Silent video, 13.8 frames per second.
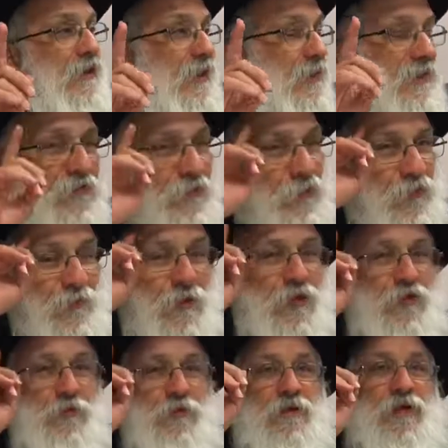and this is
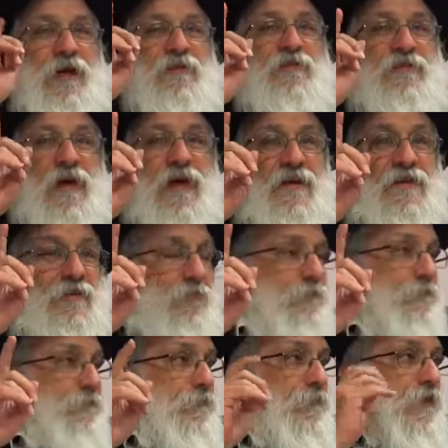remarkable. God said,
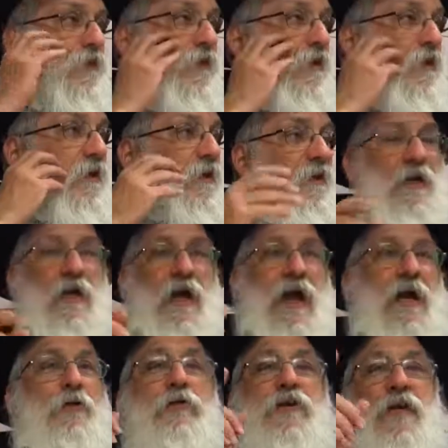
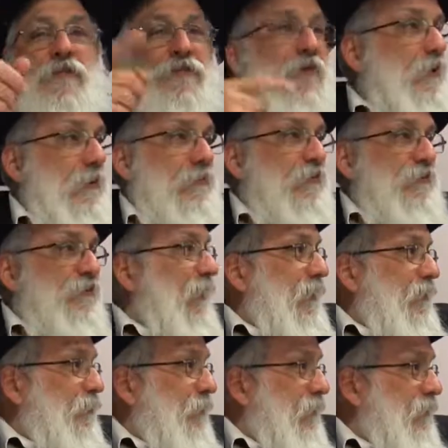"I don't care if you come to
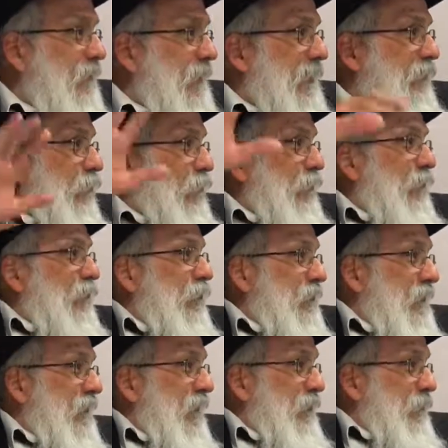fight me, as long as you're
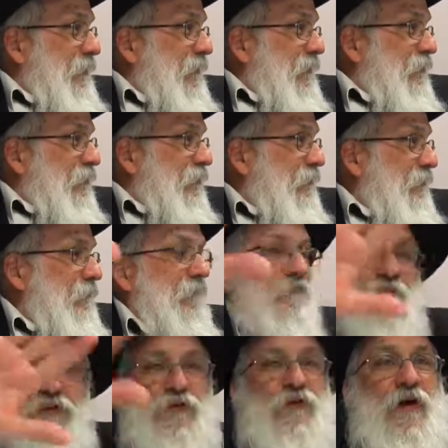together in it,
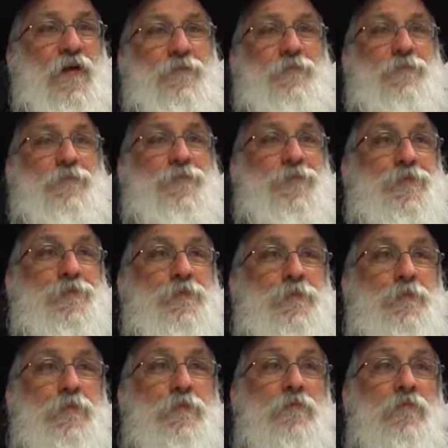that's fine."
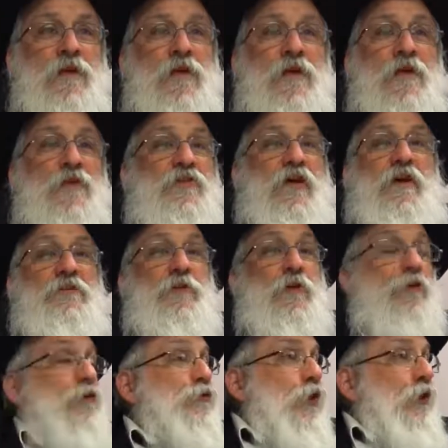Therefore,
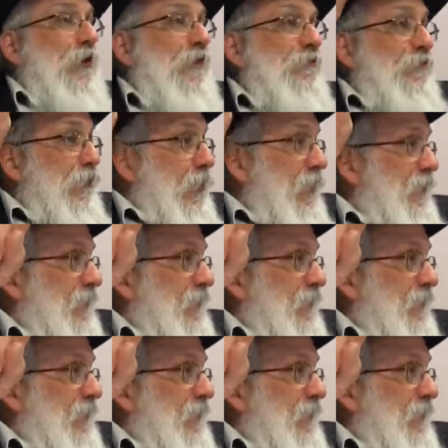the Dor HaFlaga